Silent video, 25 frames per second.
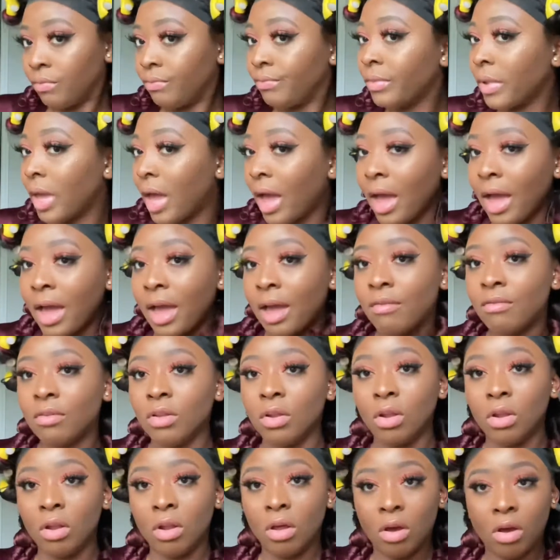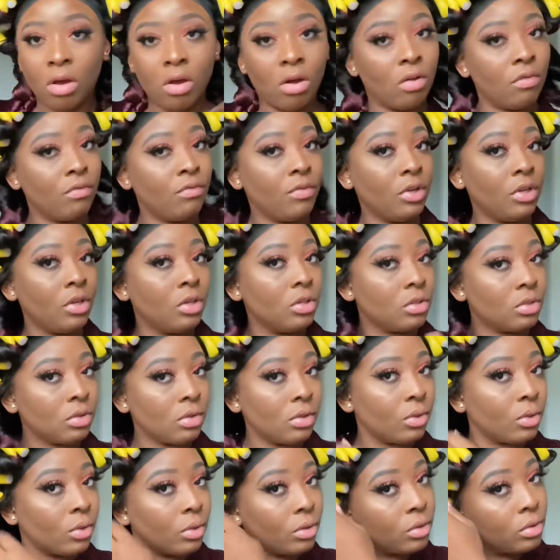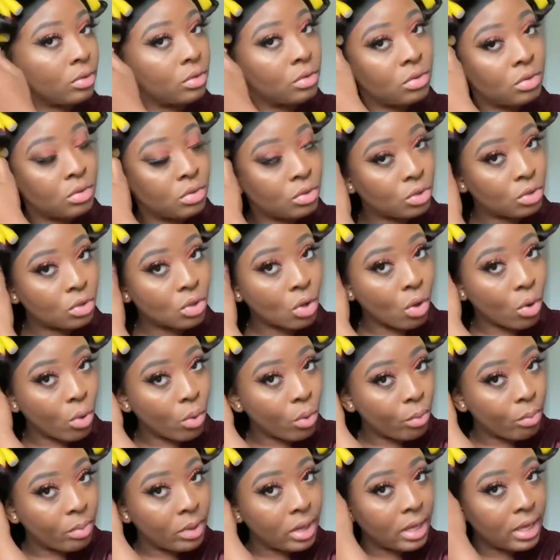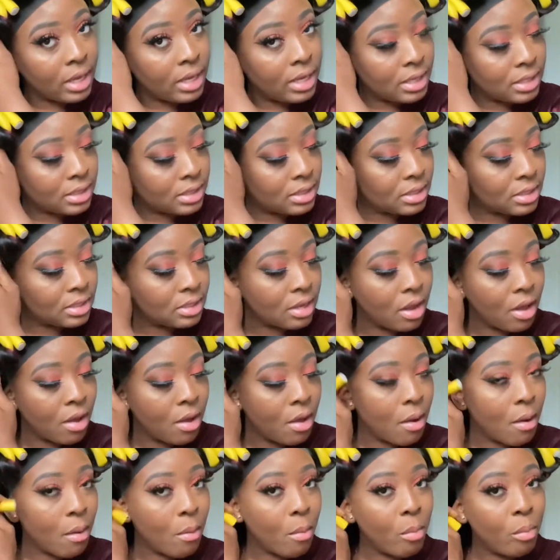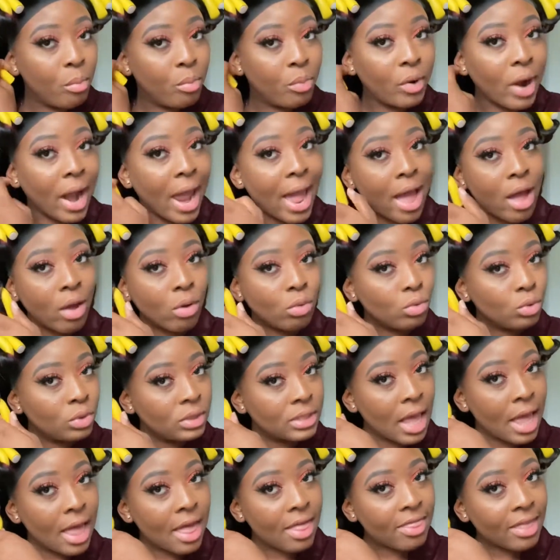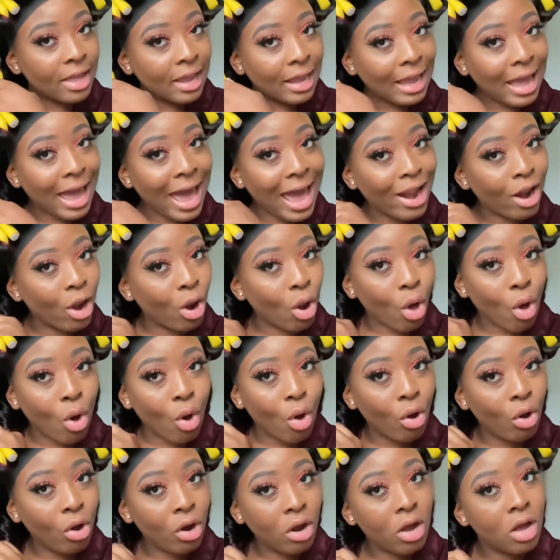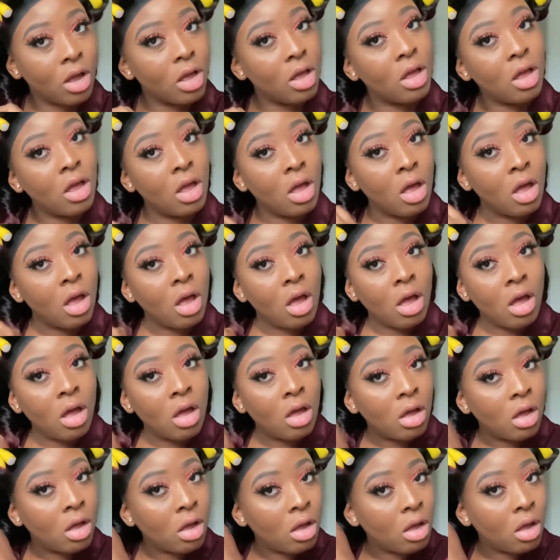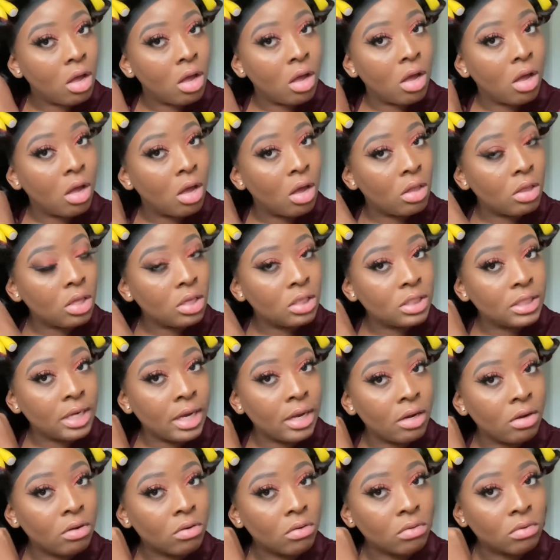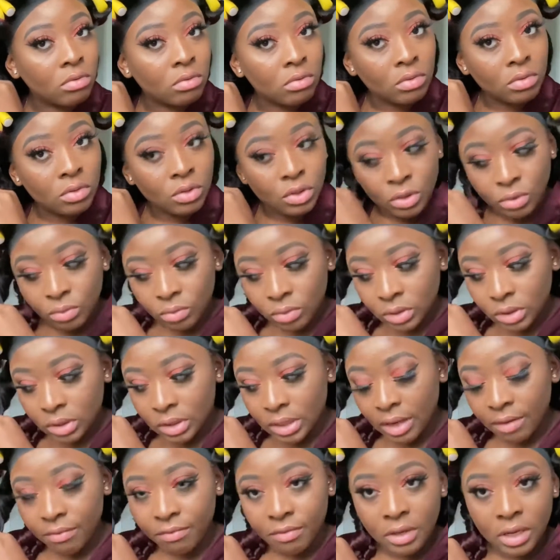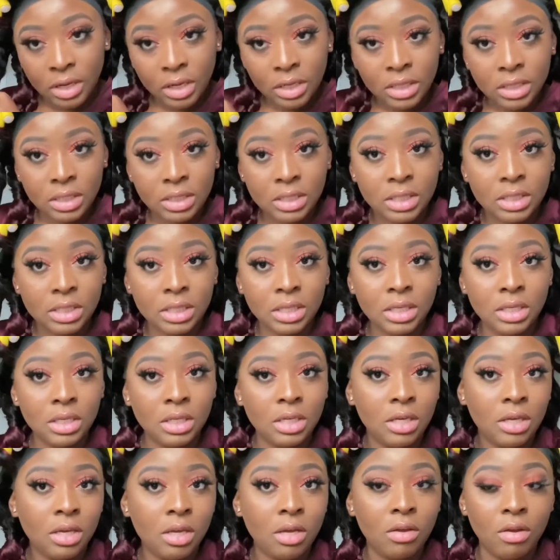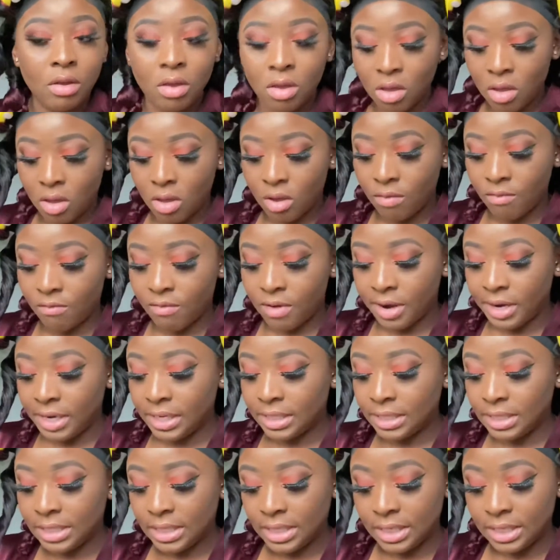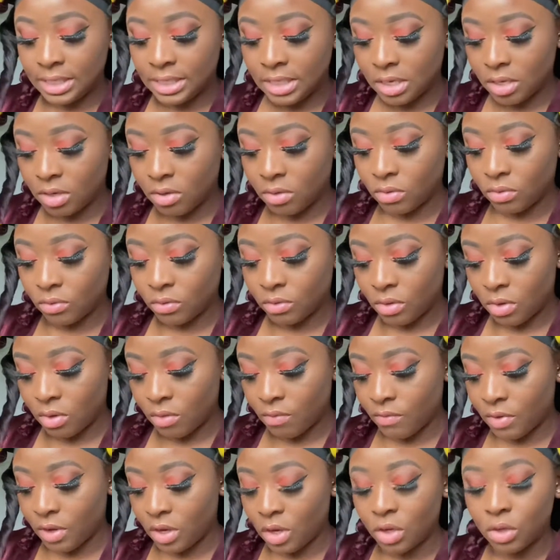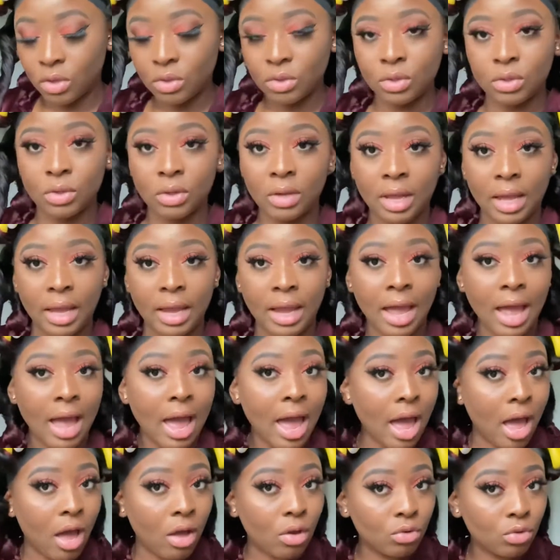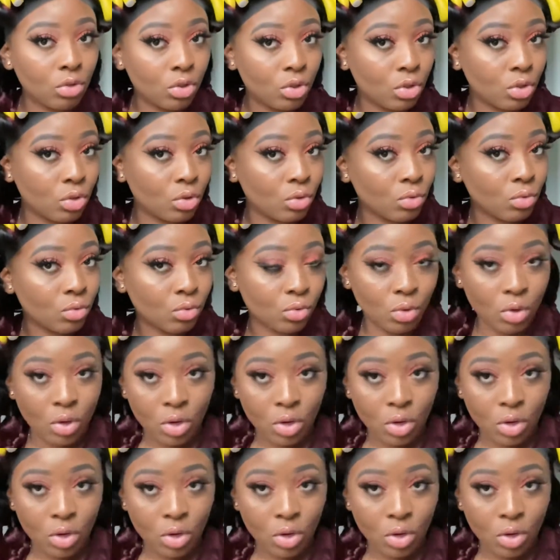I have a lot of videos on those, so please browse the catalog on the channel. You would definitely see very detailed videos on like how to